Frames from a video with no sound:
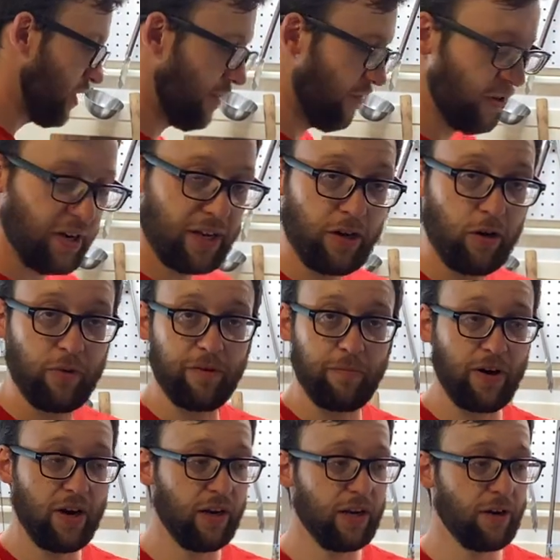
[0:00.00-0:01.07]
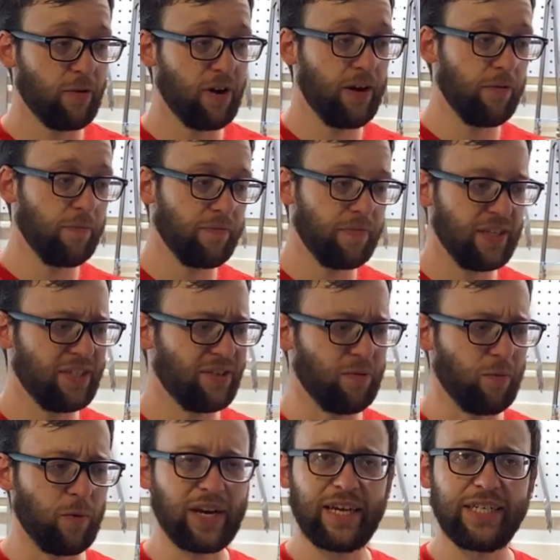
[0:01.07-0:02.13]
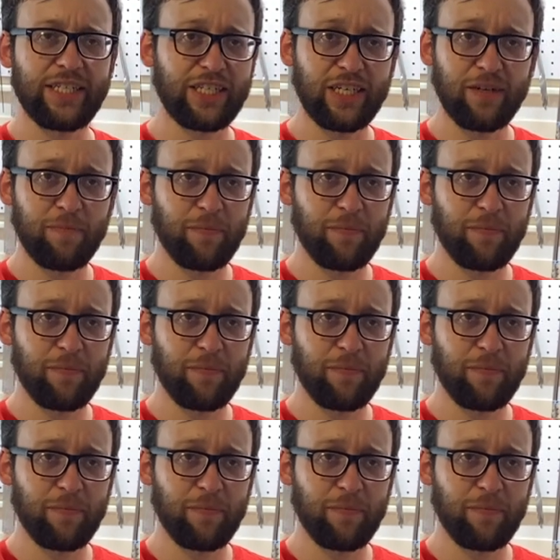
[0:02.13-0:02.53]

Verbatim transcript: if you're going to go with the bottling route. These are wicked cheap.